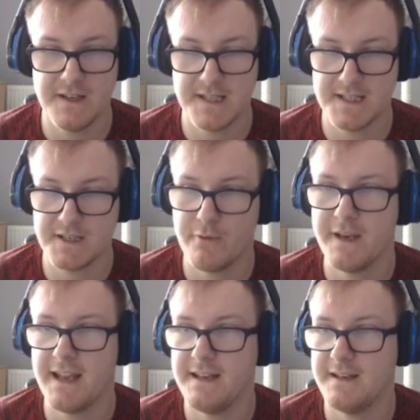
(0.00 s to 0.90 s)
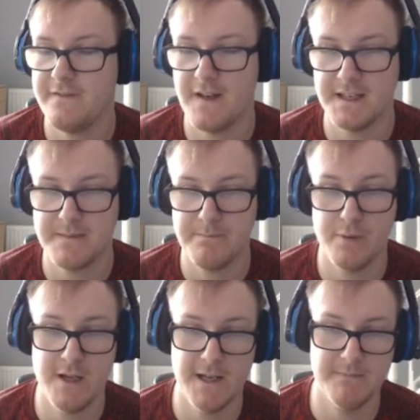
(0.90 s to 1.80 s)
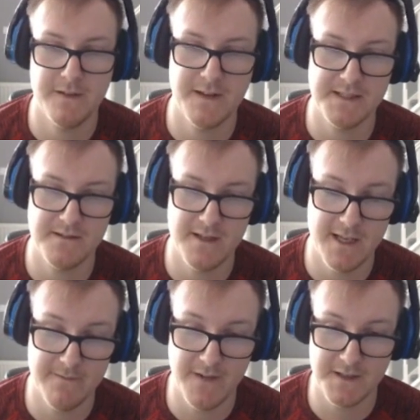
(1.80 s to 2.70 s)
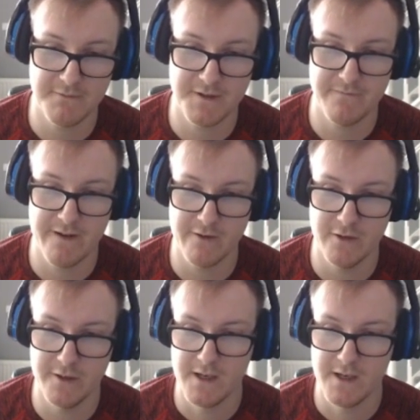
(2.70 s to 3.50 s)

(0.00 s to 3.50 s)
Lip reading: because it's a 28 defense, which is very good.